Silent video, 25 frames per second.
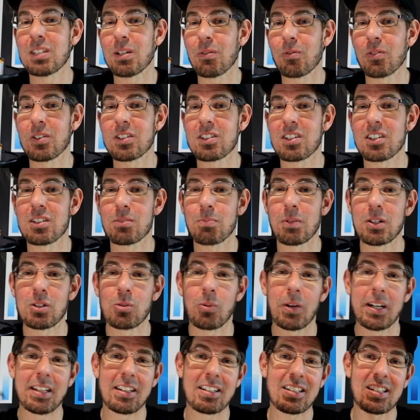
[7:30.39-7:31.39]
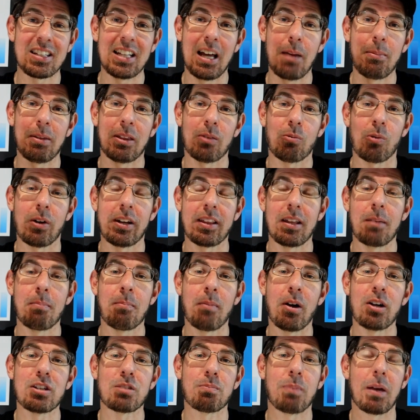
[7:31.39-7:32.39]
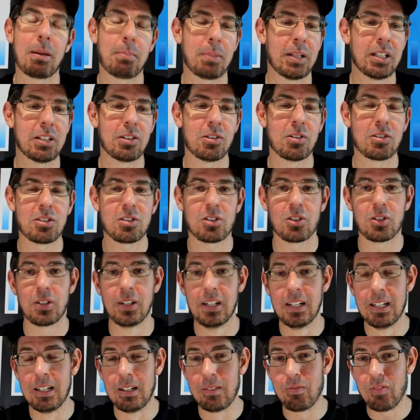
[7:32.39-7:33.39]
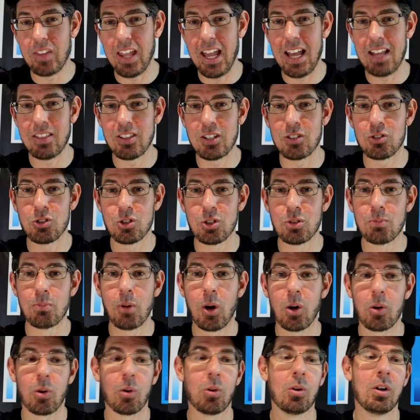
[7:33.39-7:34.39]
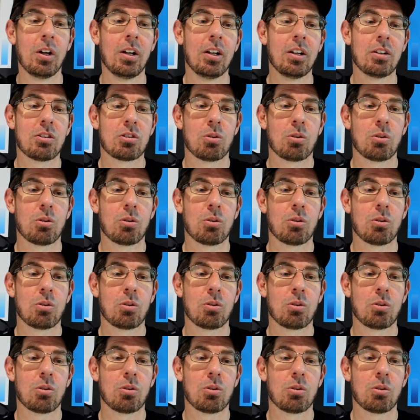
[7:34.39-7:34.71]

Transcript: differences between the Slammer 3 that most people are used to and the new model.